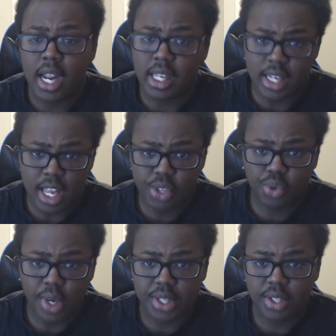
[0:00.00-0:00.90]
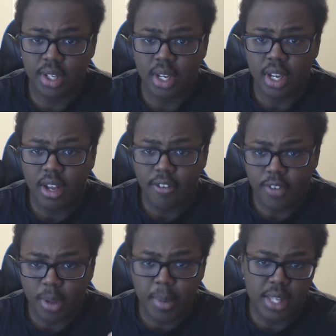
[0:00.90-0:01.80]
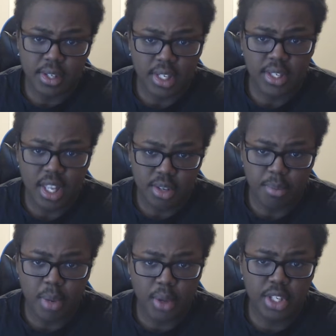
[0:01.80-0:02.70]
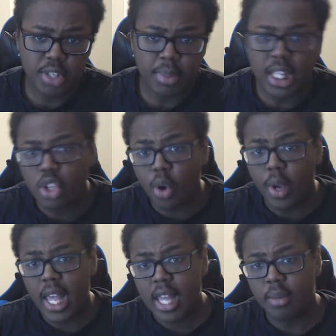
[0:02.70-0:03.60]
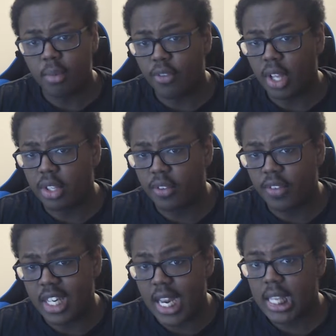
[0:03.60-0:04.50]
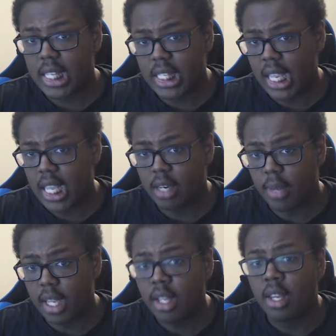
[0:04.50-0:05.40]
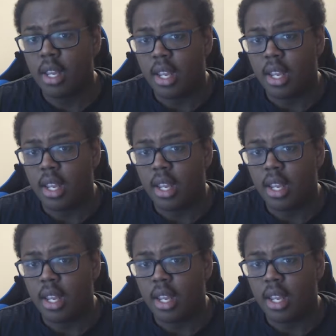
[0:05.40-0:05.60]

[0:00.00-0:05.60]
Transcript: I cannot stress the amazingness that the poses. But let's go ahead and move on to the next anime.